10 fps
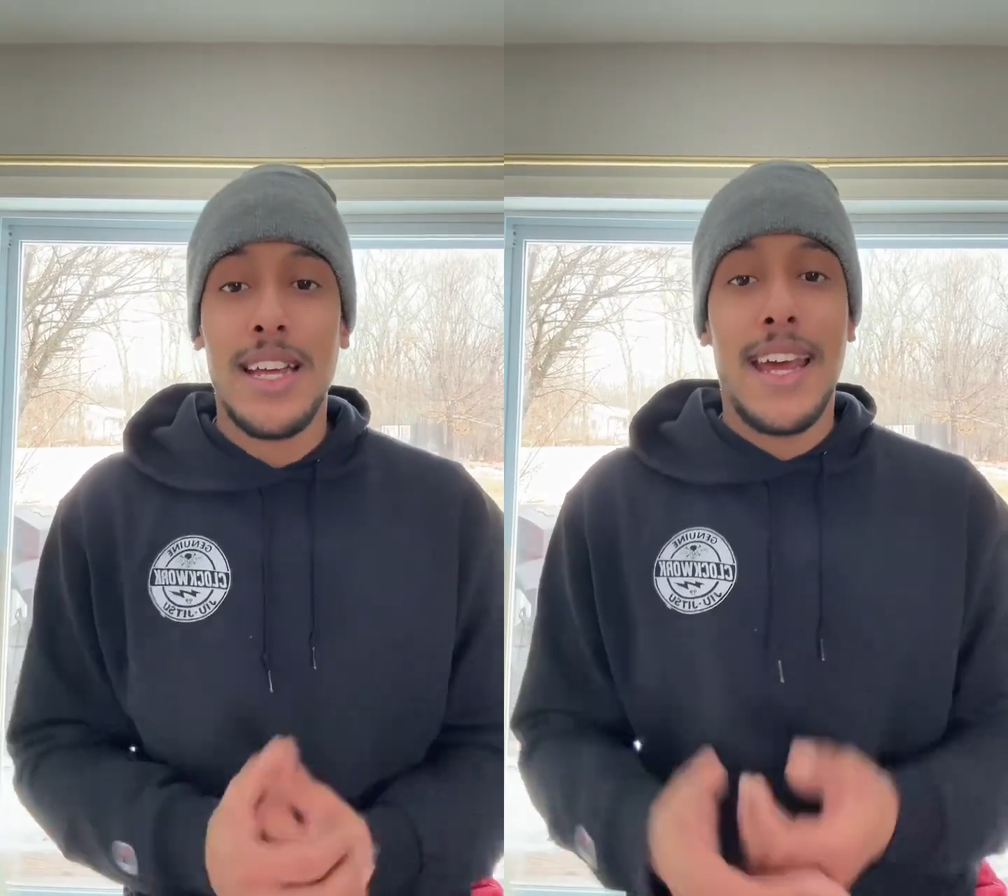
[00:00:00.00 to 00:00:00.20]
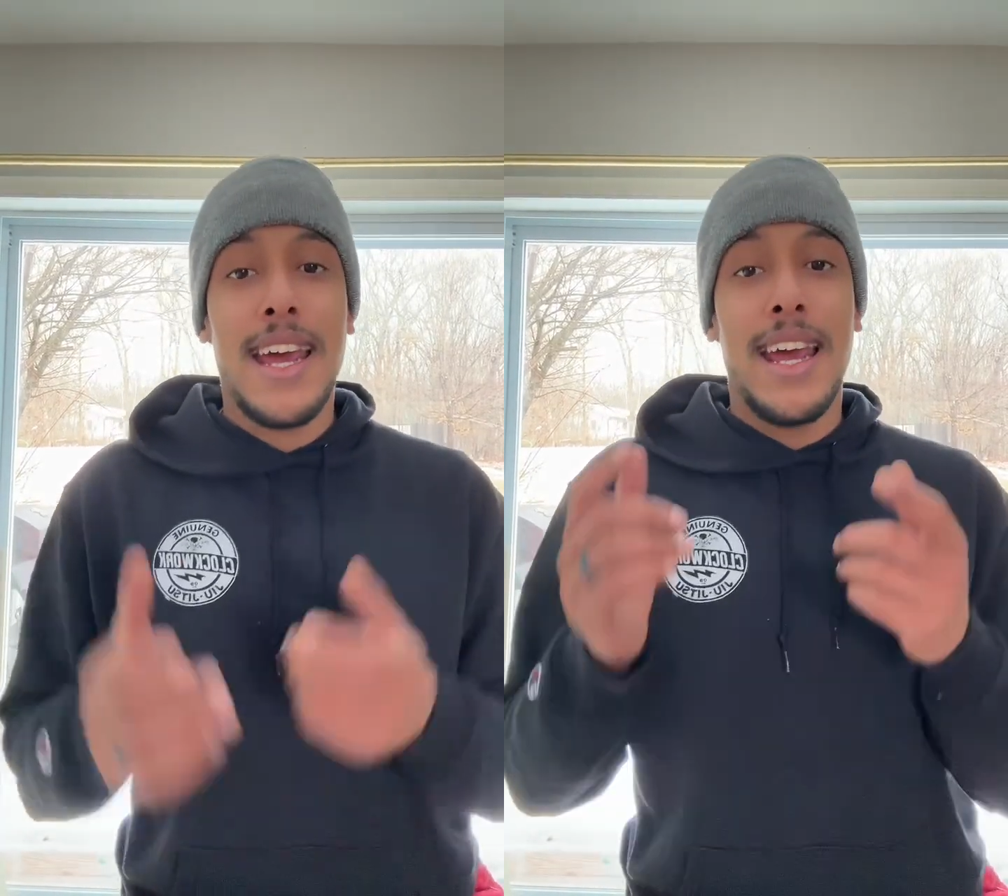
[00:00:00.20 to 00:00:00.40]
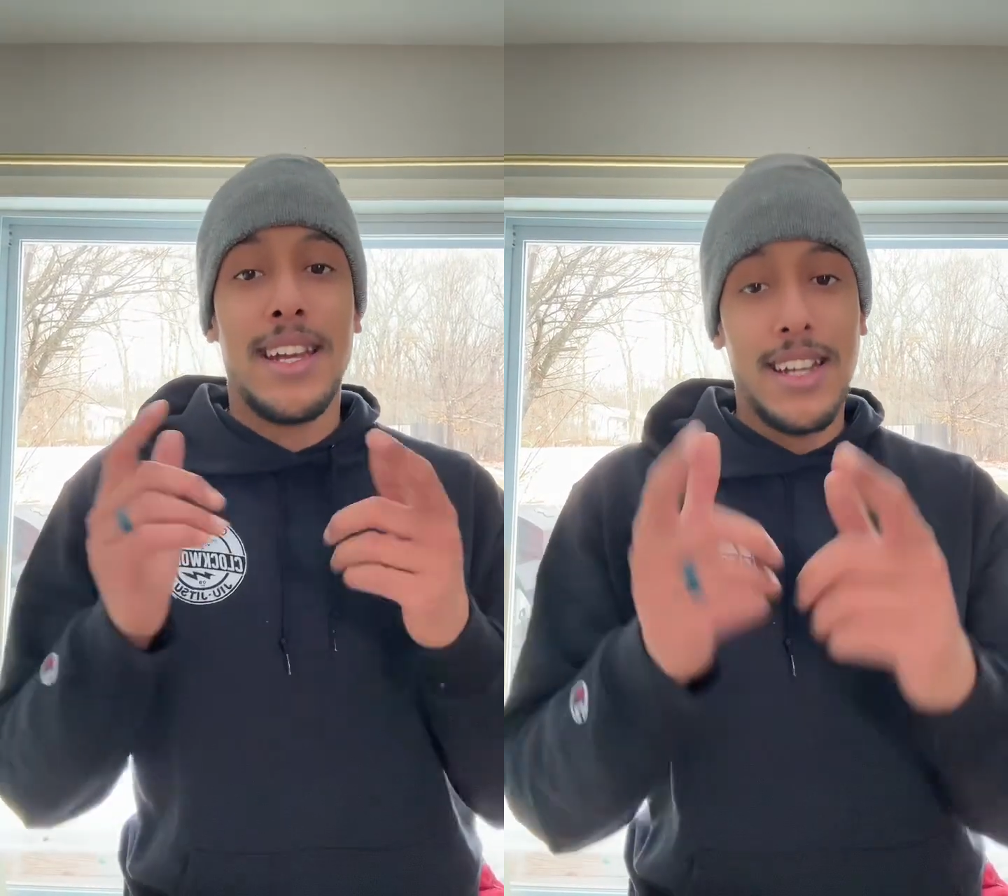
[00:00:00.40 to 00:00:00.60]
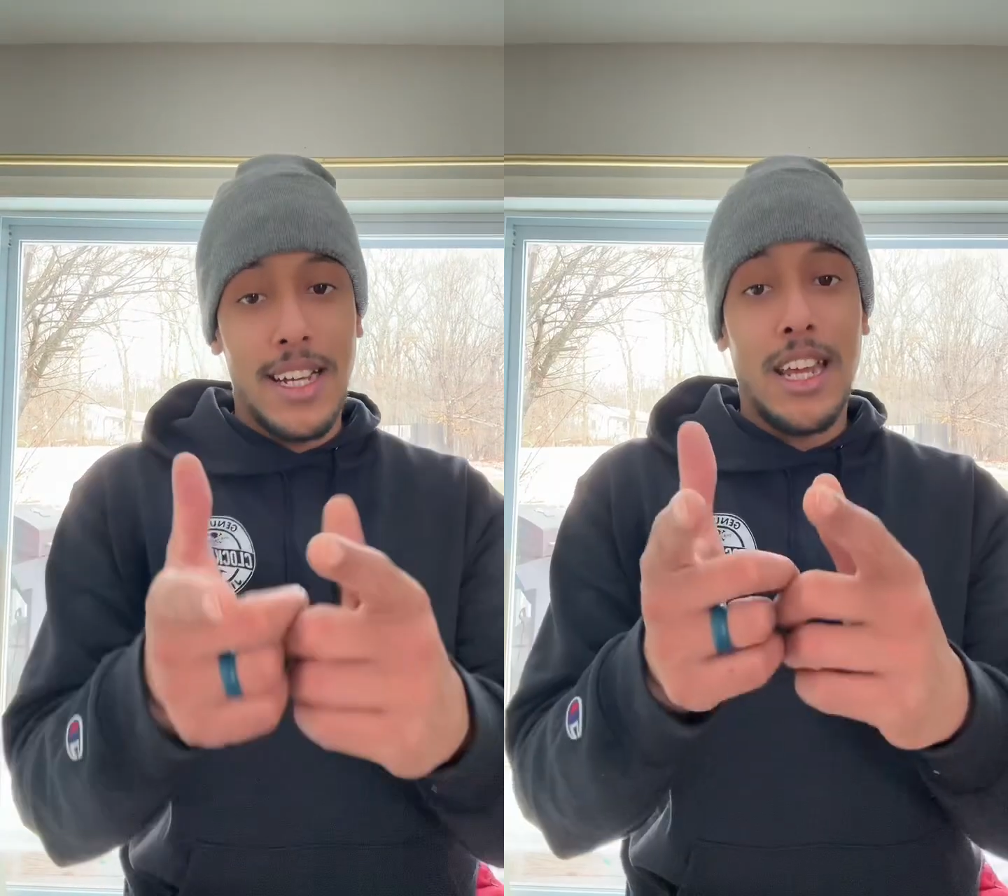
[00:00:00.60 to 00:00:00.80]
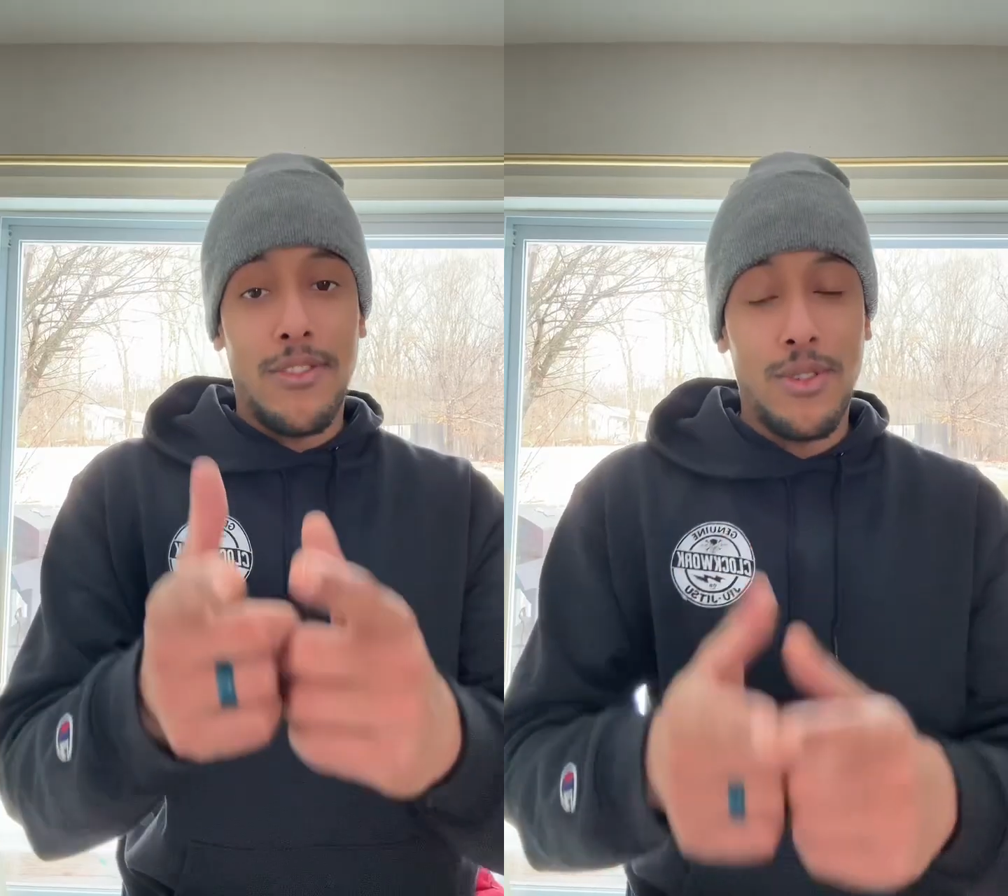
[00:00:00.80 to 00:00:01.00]
And
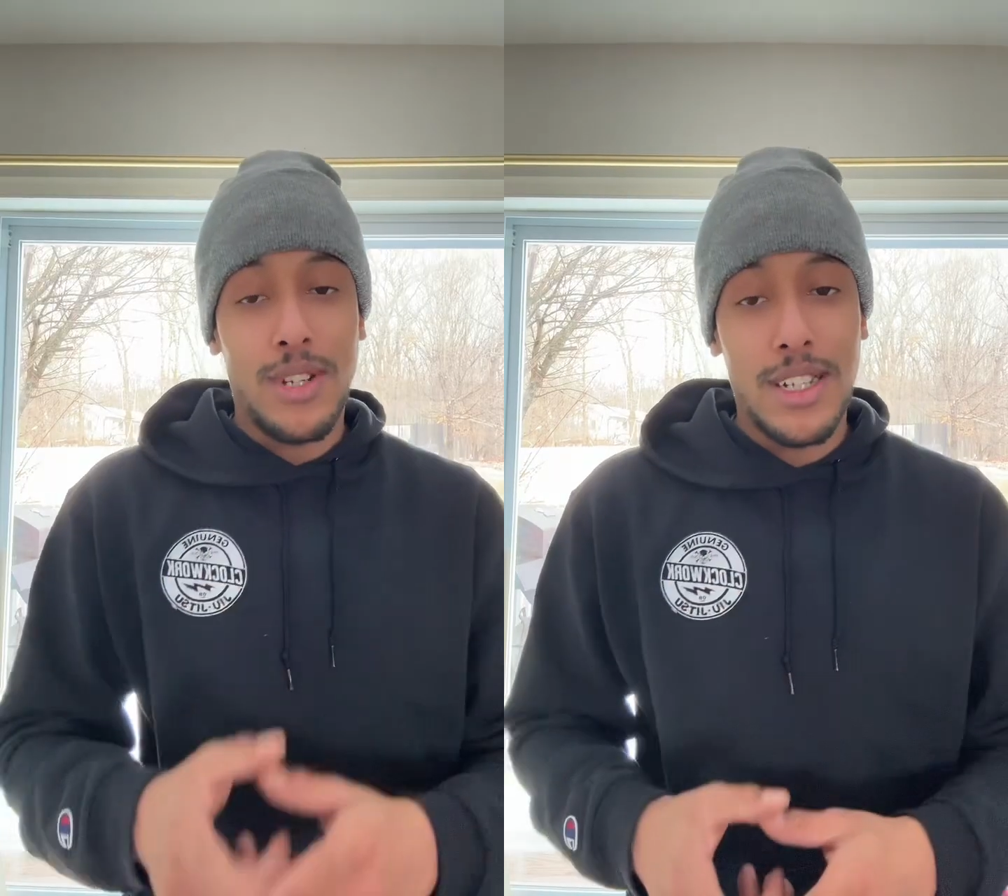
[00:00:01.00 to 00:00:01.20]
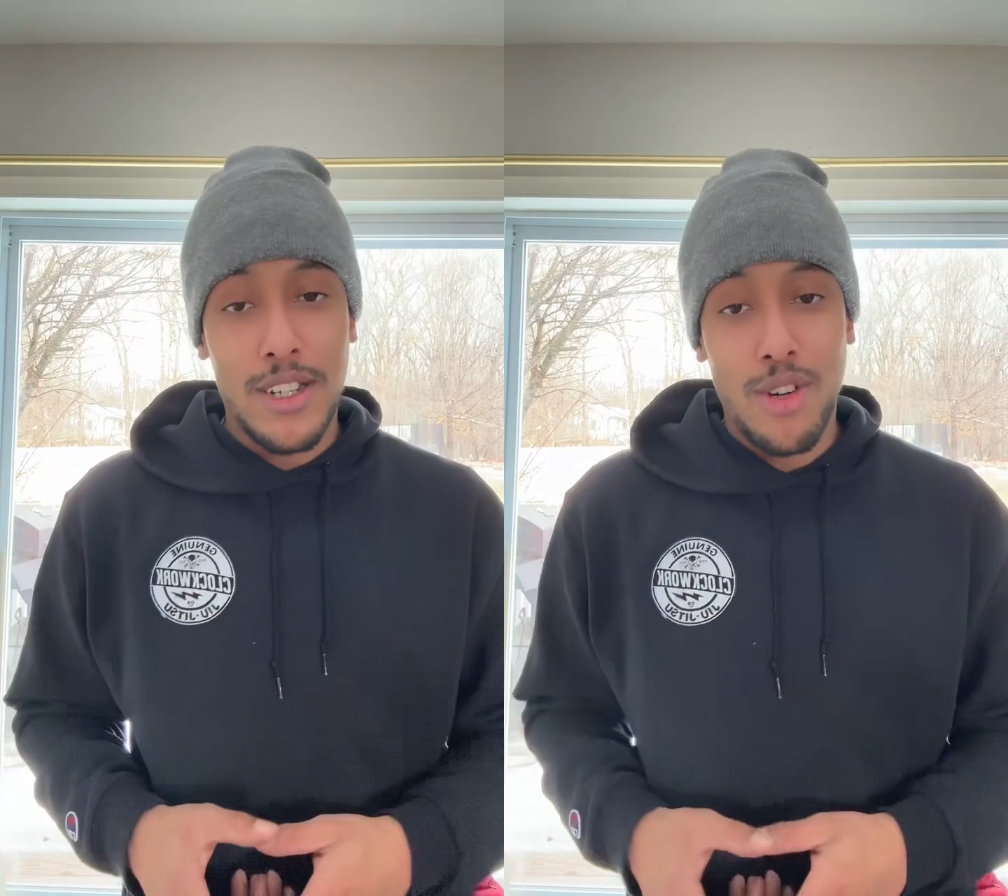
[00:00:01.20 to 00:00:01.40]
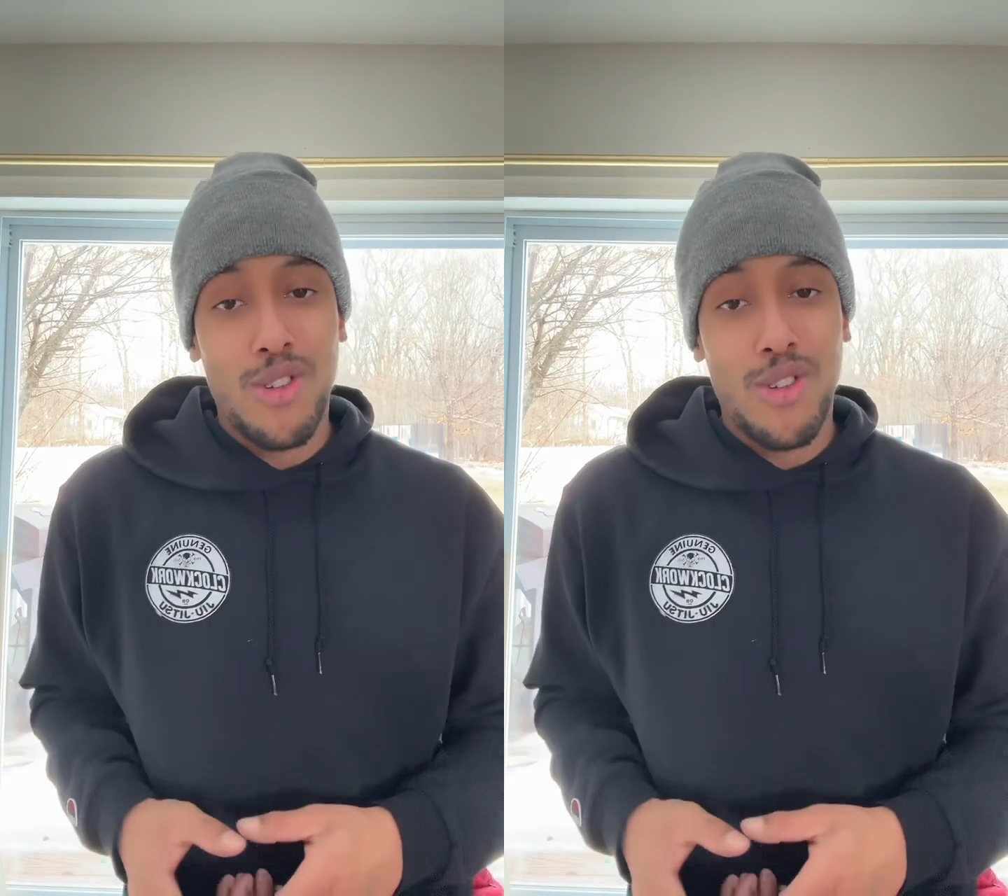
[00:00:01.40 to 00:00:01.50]
if you didn't know